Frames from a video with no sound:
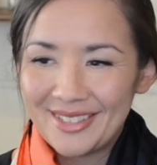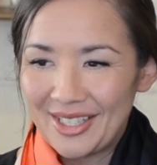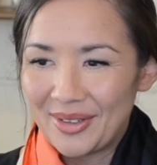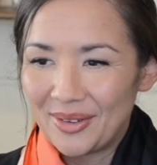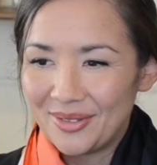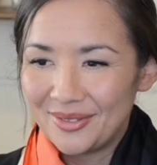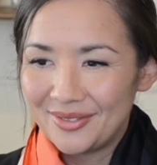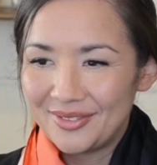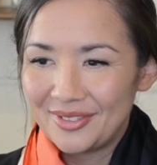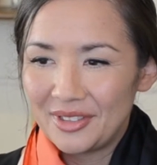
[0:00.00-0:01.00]
You know,
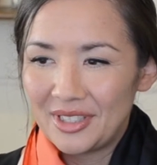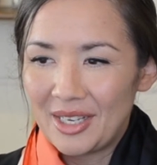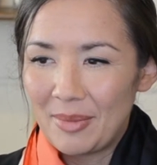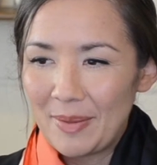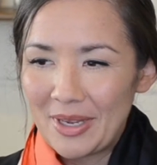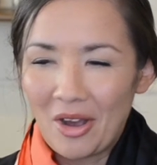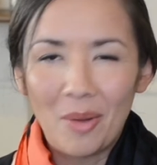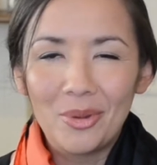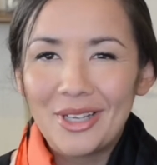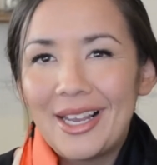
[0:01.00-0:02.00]
it might be
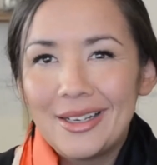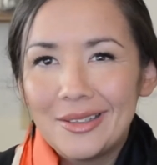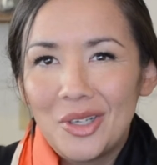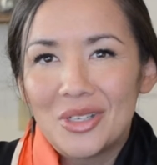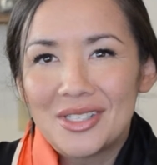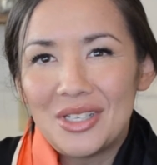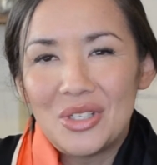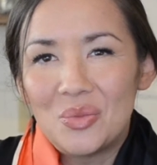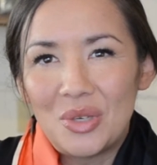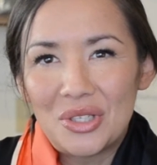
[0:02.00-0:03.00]
complicated, your
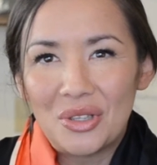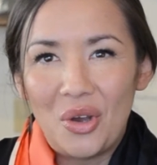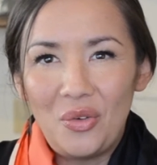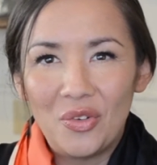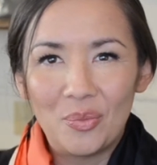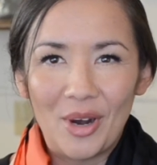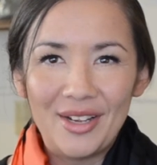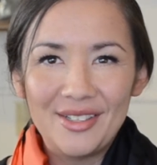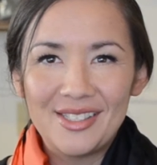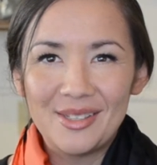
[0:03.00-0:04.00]
decision which loaf of
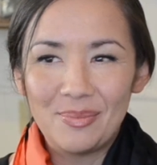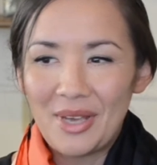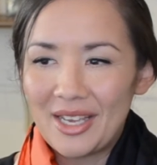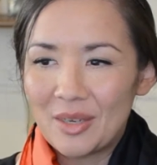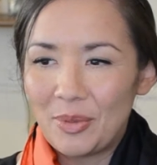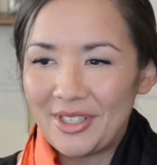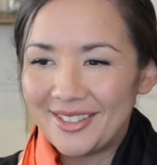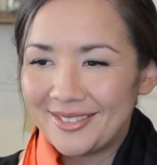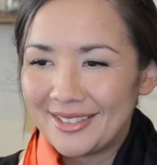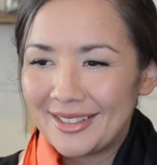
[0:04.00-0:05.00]
bread to pick, but
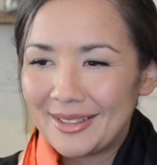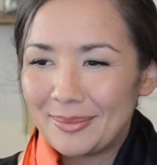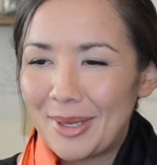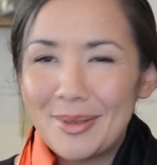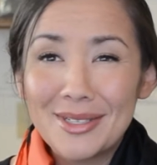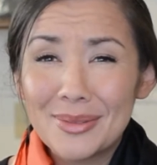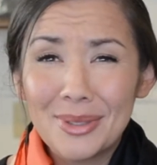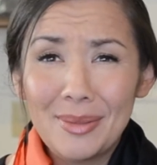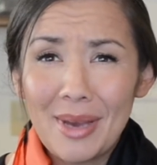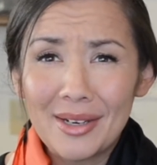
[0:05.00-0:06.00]
maybe it doesn't
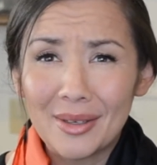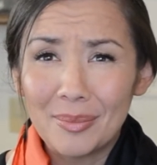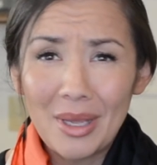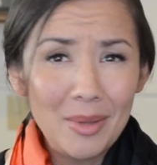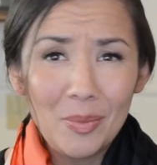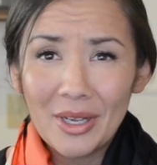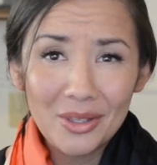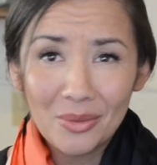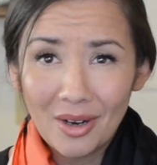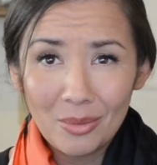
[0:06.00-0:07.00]
really matter. Maybe you pick
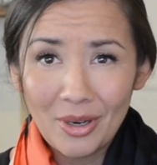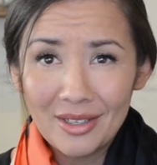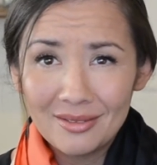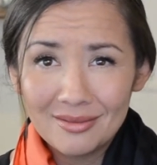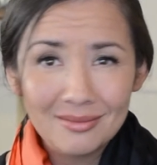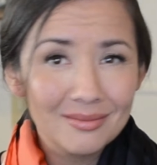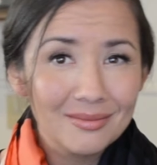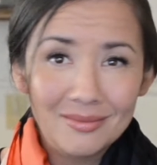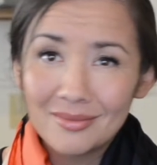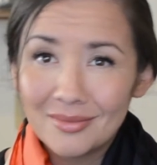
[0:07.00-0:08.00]
the wrong bread,
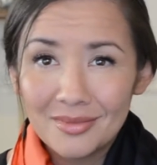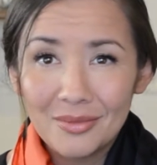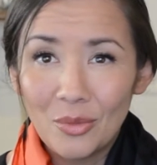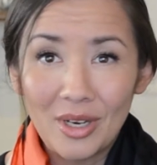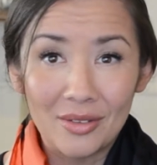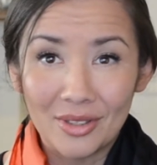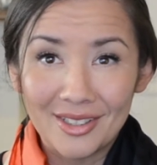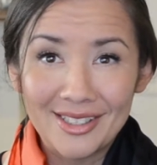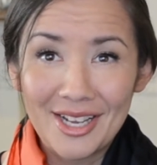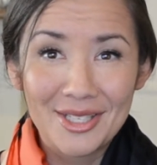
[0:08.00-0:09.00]
whatever,
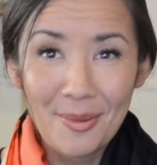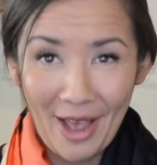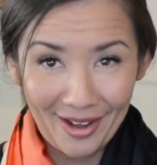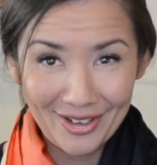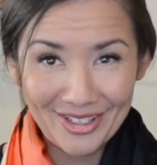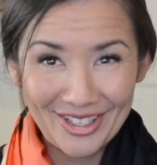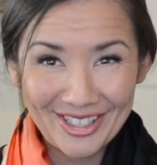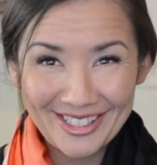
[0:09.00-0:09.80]
it doesn't matter.